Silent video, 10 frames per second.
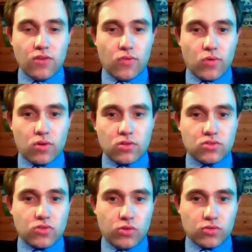for
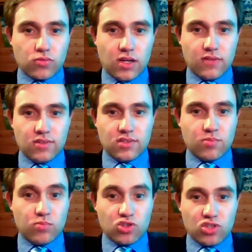assault rifles
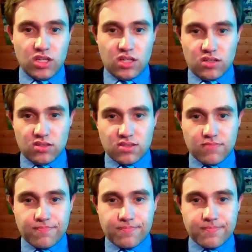and machine guns.
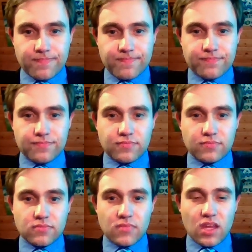
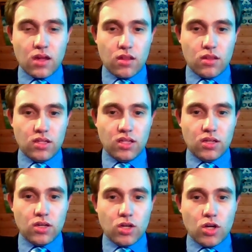The